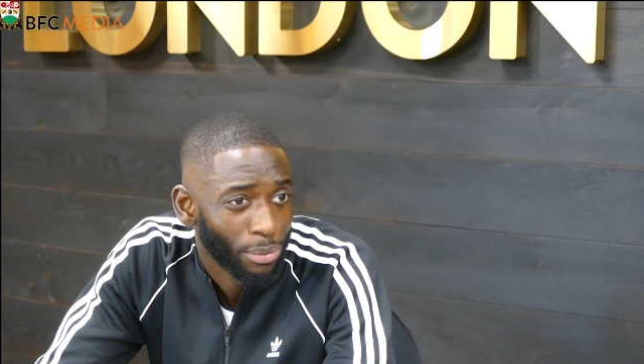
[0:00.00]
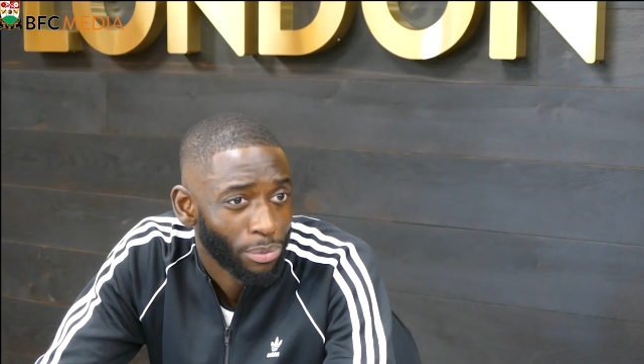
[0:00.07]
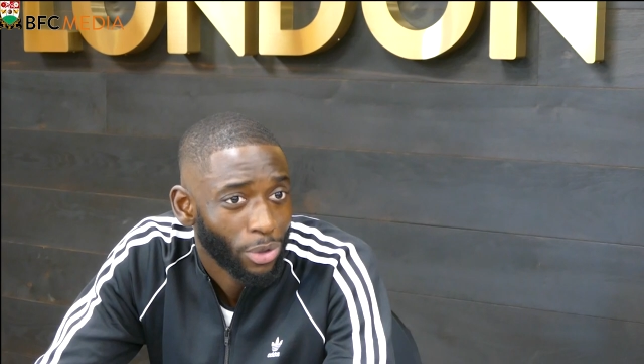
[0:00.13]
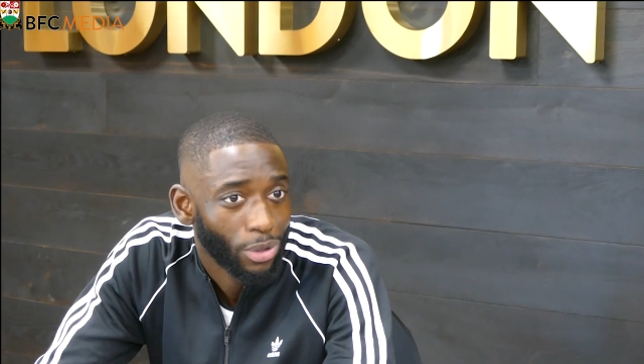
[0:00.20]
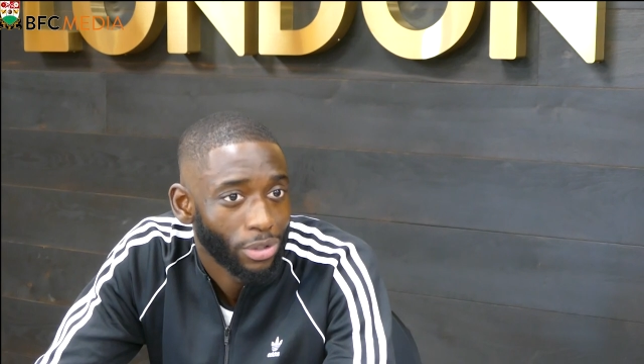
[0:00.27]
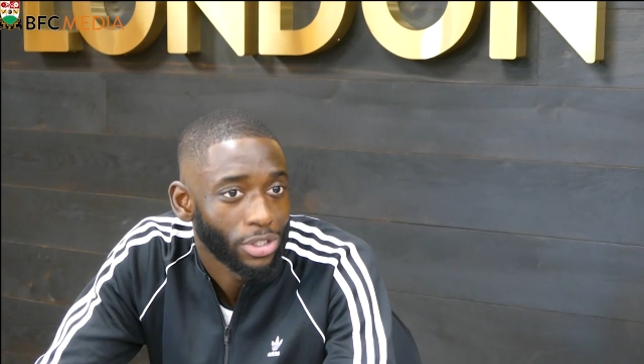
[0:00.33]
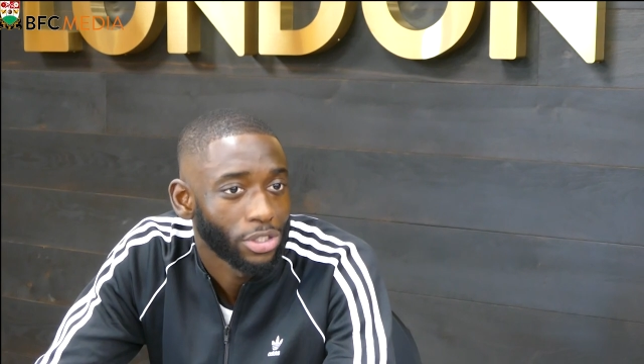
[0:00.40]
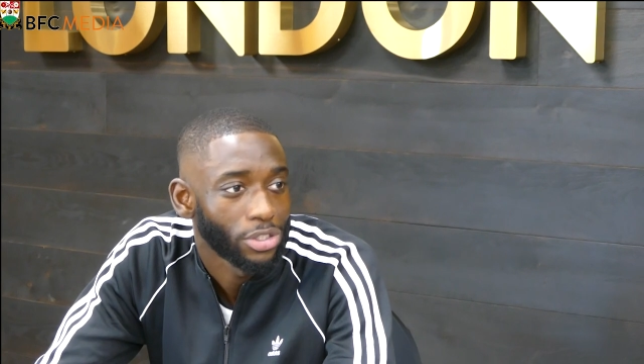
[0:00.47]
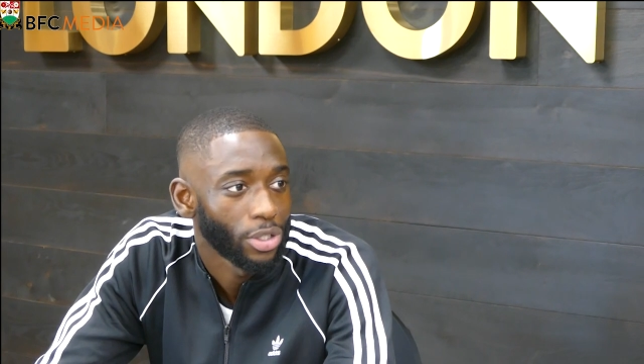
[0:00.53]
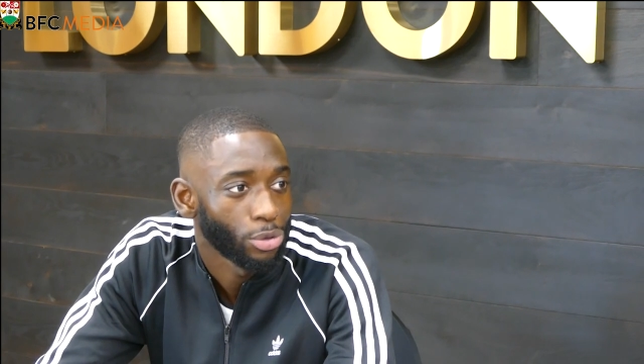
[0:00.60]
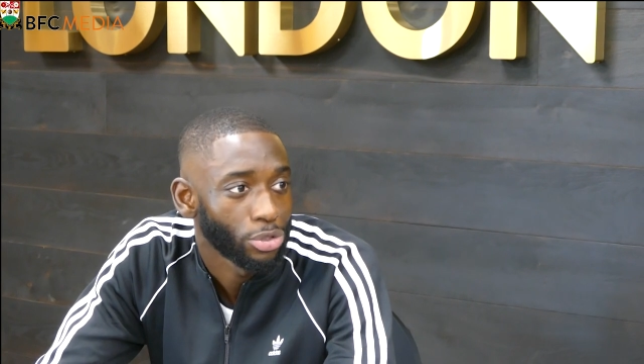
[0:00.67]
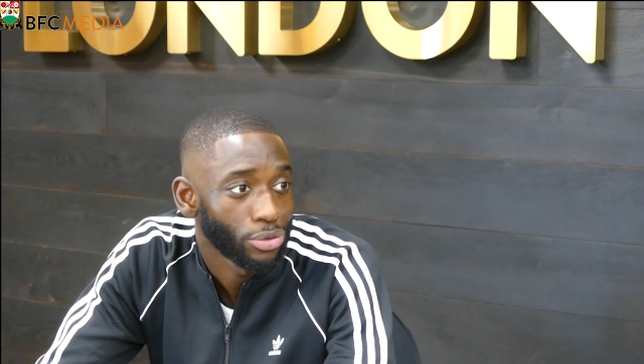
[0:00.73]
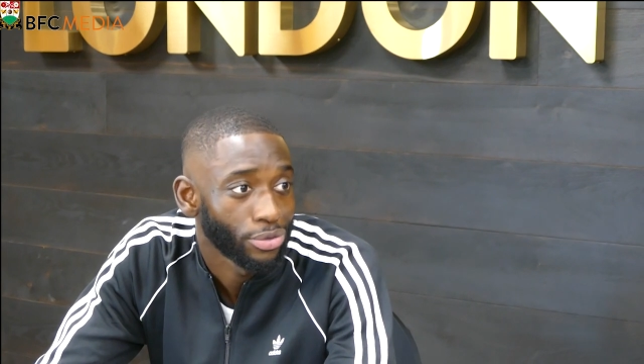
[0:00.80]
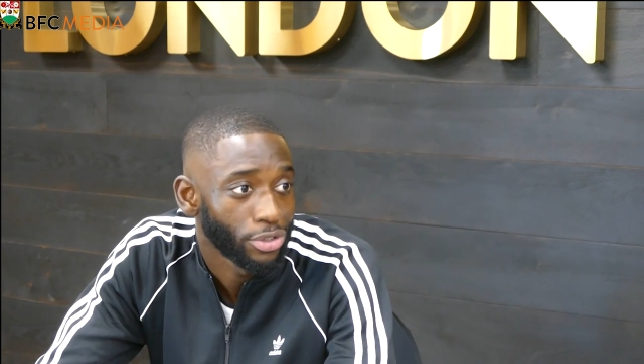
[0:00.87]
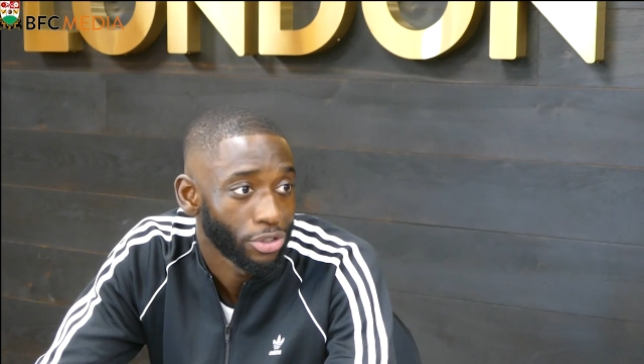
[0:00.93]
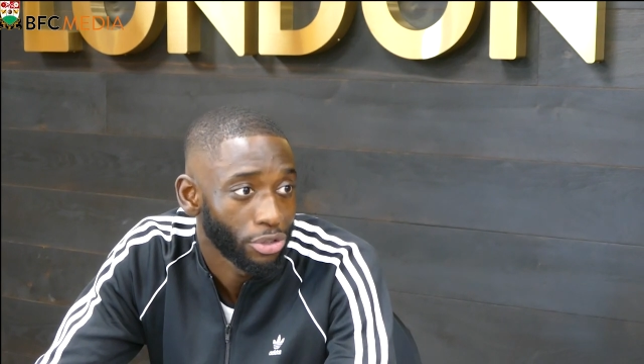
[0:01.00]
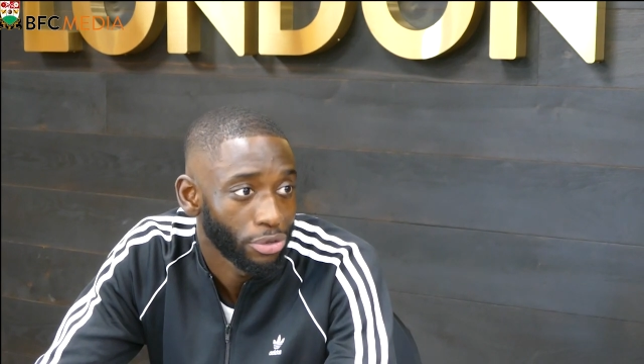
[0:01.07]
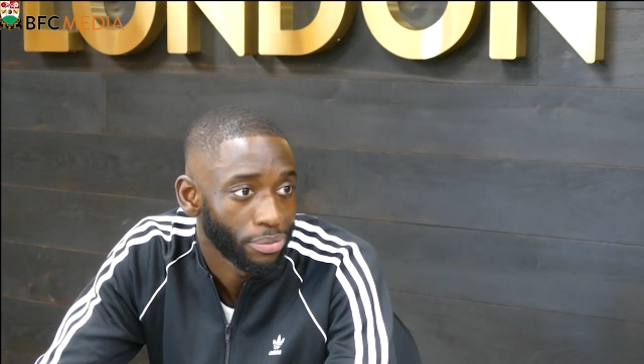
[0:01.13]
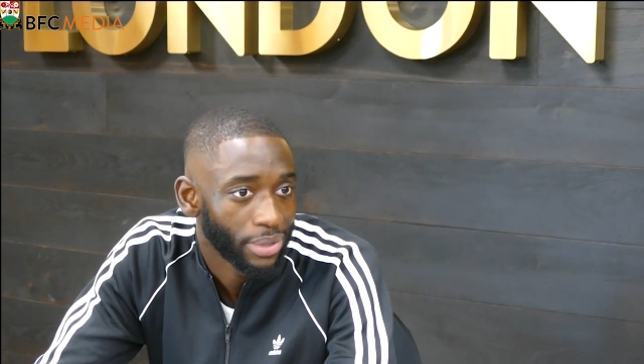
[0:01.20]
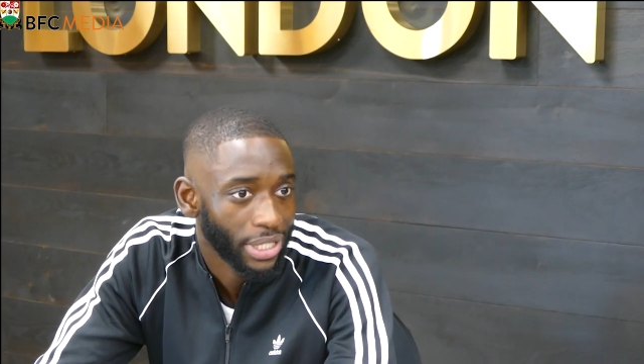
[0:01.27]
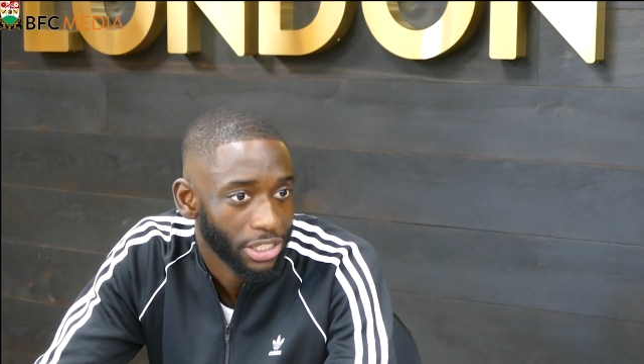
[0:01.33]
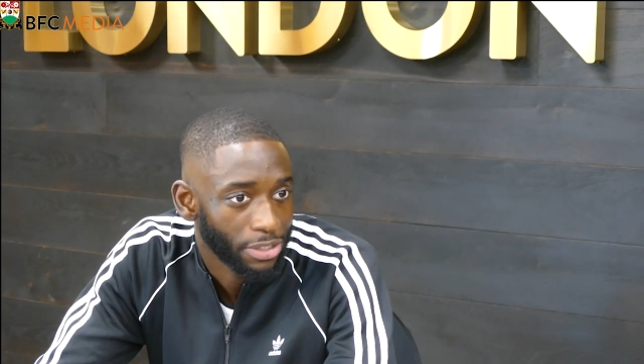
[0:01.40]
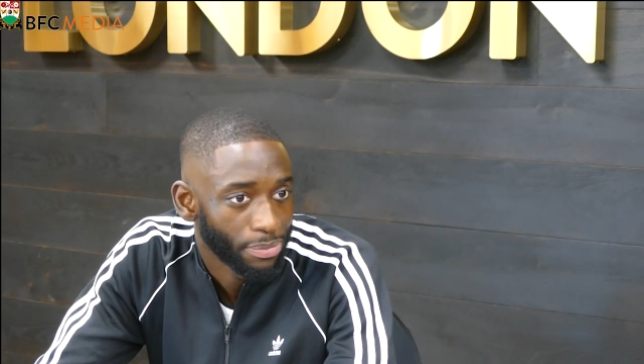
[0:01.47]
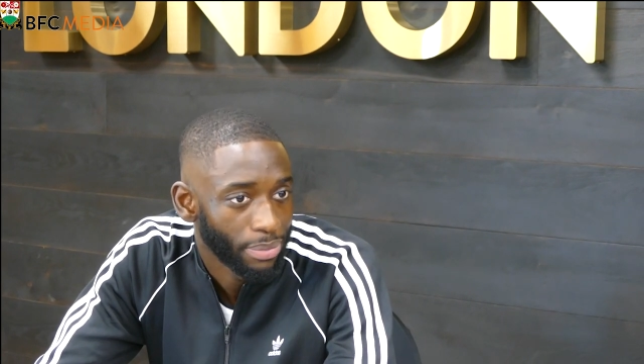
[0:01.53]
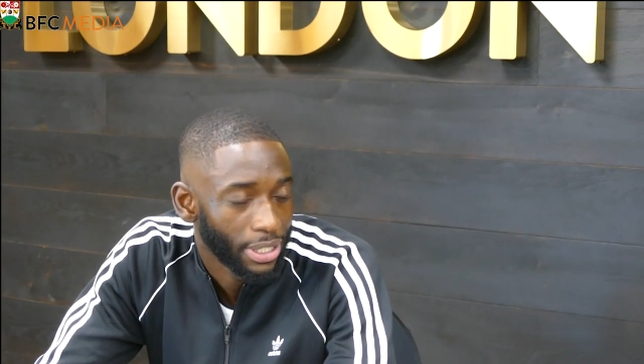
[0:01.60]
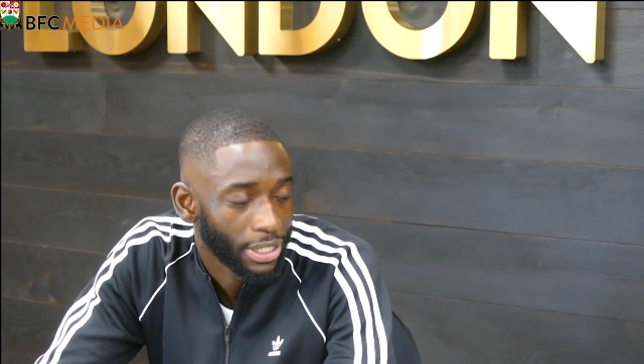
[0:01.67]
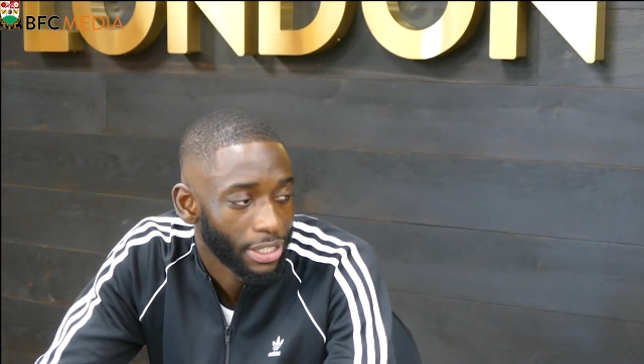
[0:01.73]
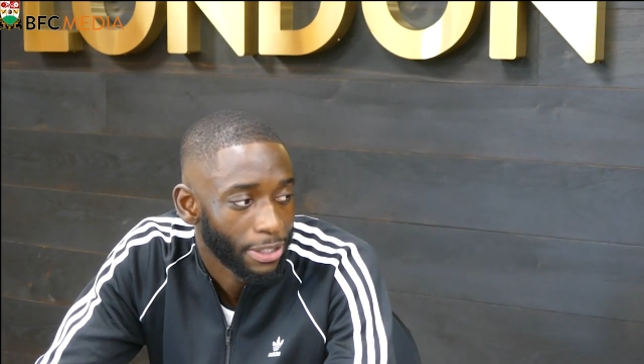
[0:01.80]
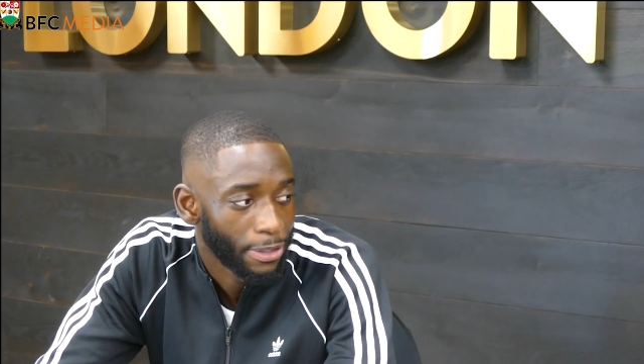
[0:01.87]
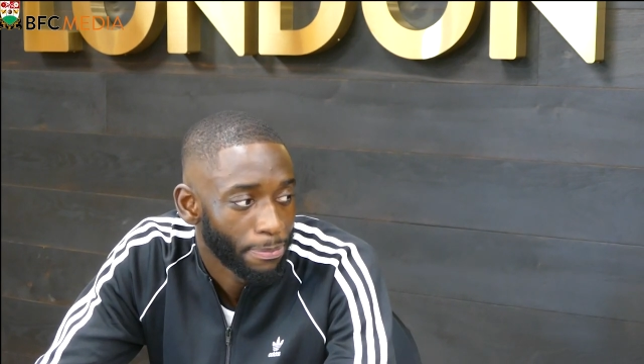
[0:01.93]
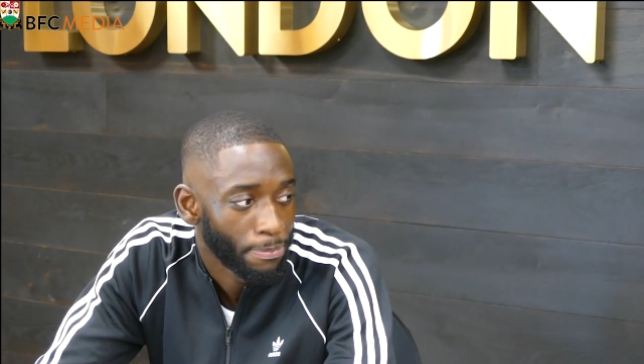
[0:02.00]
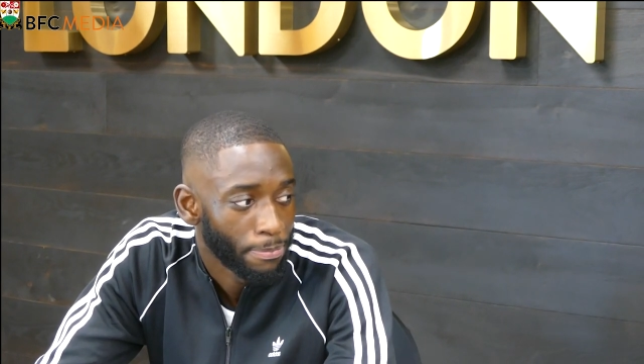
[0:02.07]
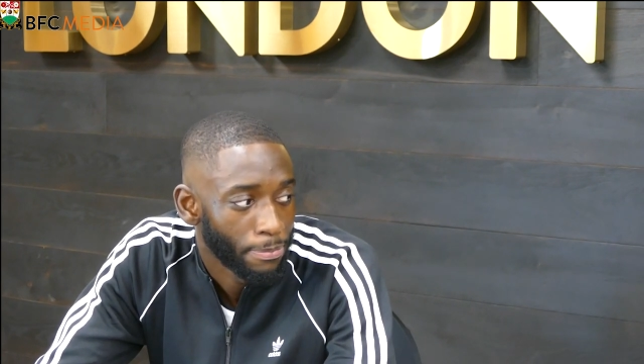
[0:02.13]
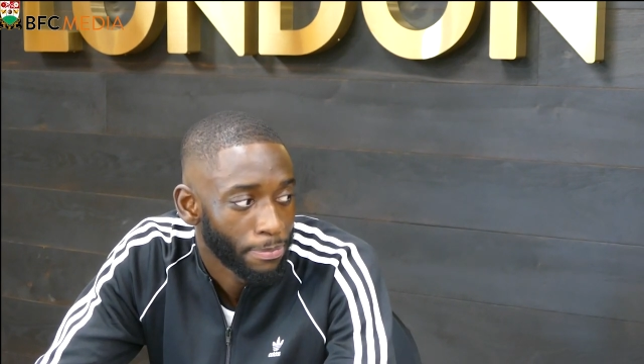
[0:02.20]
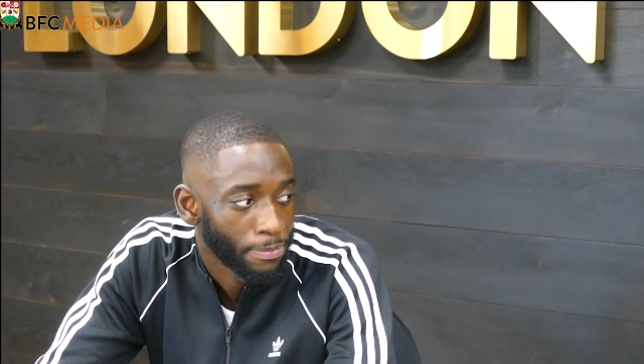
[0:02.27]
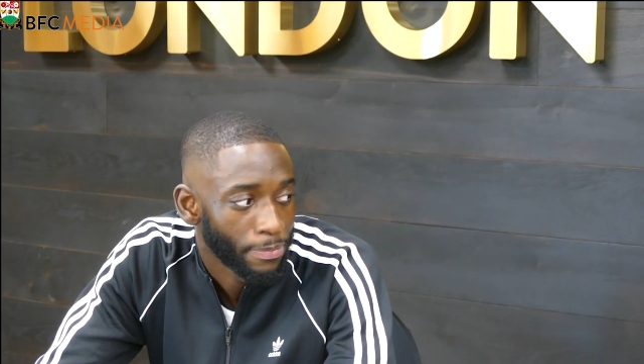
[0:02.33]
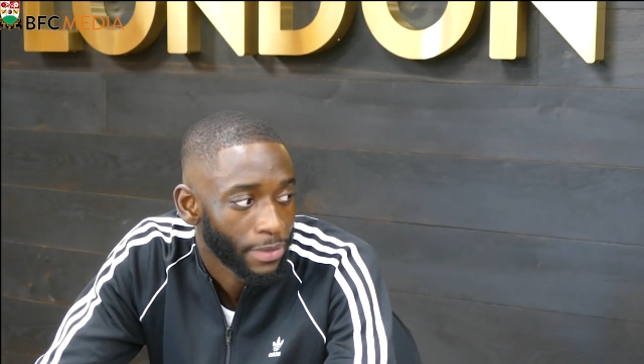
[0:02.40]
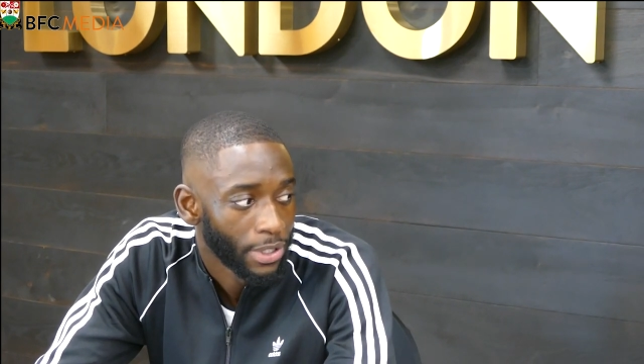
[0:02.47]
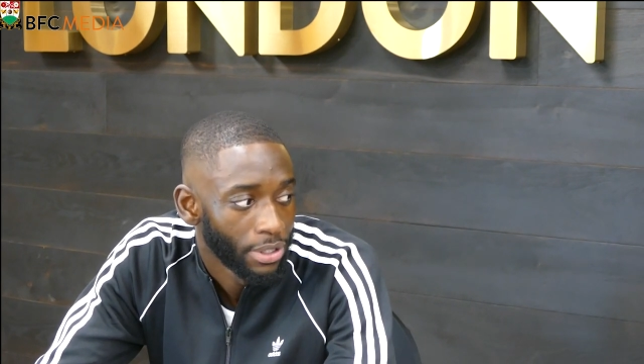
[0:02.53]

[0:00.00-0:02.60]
I'm not on the socials too much, but um,